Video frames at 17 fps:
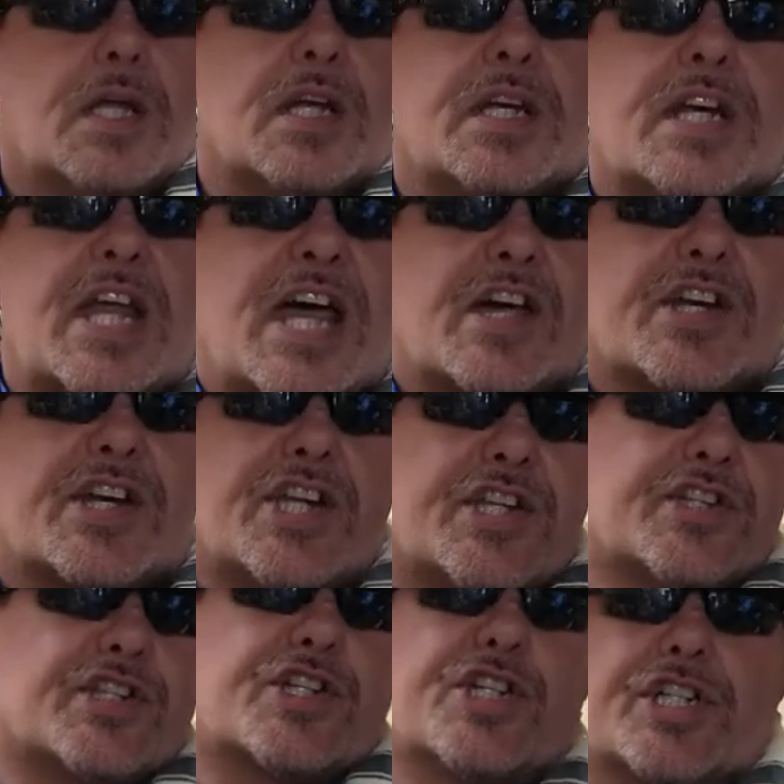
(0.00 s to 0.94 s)
Now,
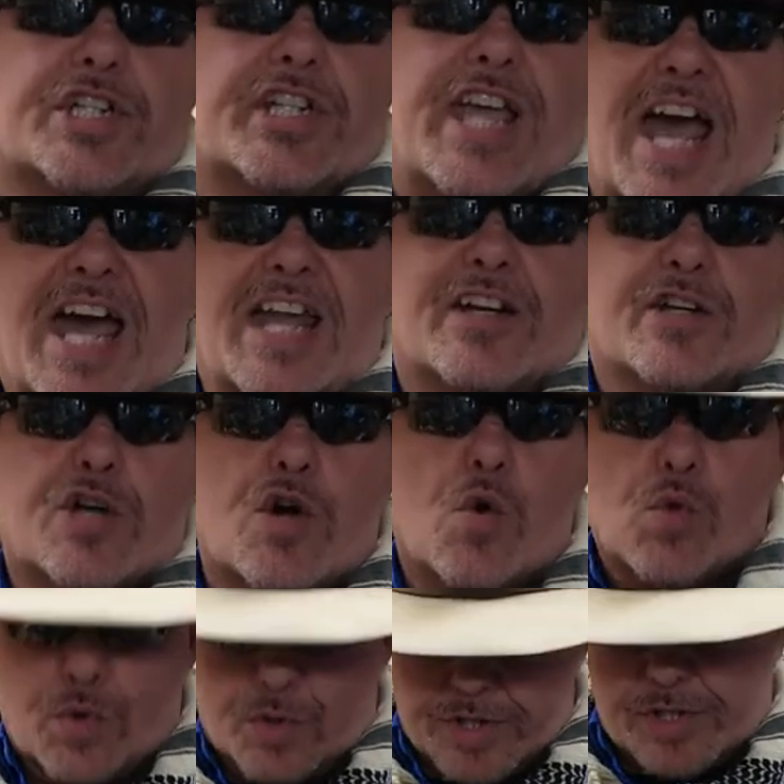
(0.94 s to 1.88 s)
another good kind of
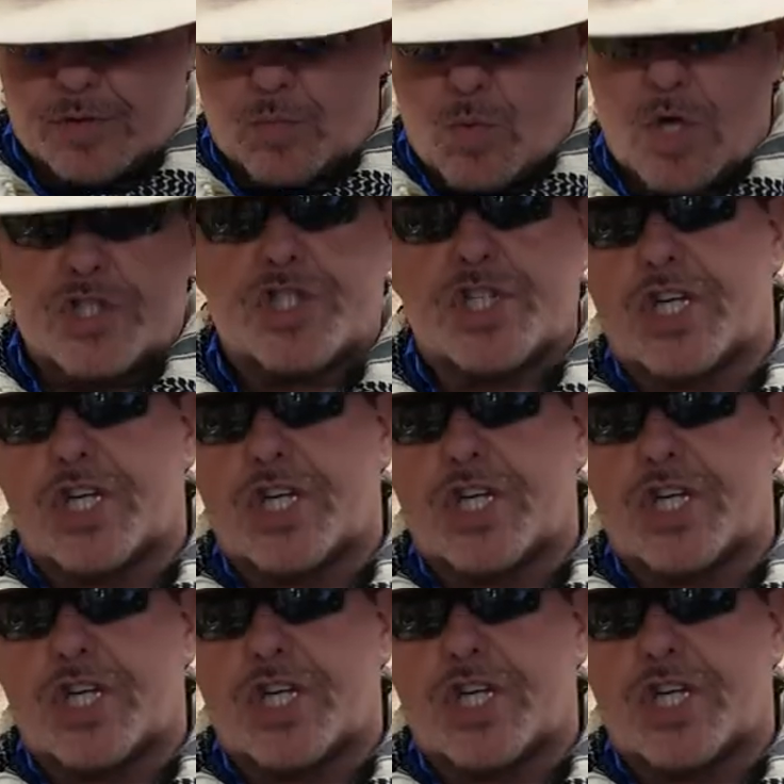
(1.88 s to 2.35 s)
cord is what you